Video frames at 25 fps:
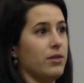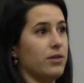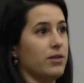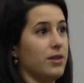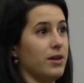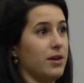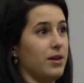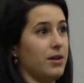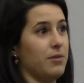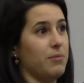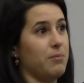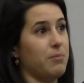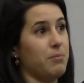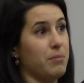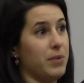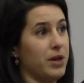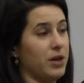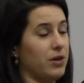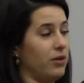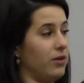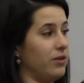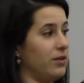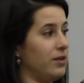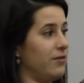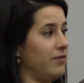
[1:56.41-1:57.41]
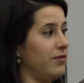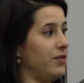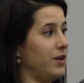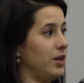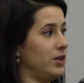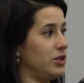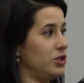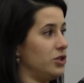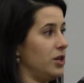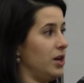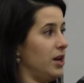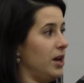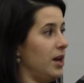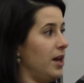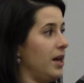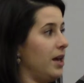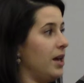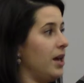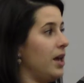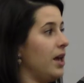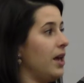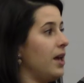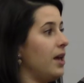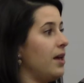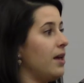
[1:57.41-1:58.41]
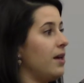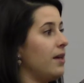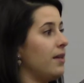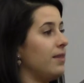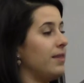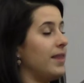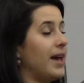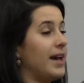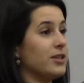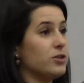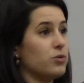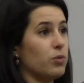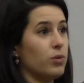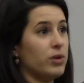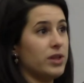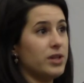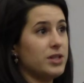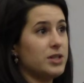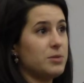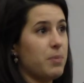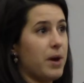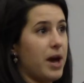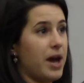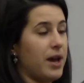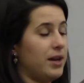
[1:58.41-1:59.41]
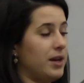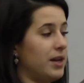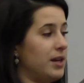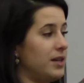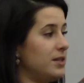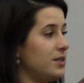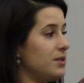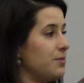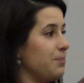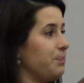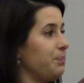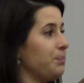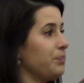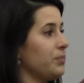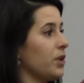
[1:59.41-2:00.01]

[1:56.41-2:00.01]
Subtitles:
the middle of the fish. That's where the spine is.